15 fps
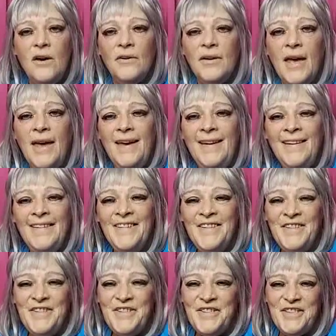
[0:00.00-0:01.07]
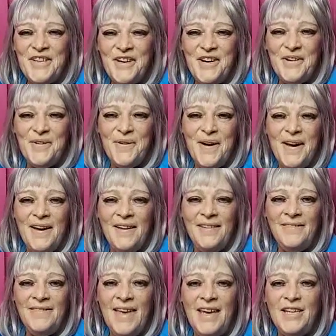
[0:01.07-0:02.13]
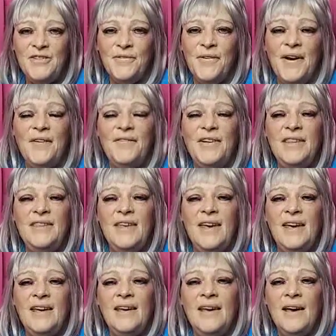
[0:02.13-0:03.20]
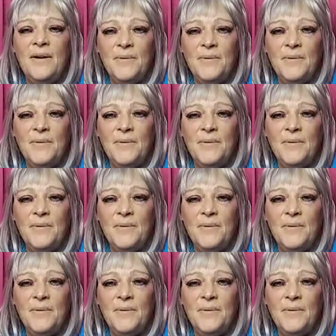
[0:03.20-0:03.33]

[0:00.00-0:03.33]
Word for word: Okay, so uh, thanks for everything.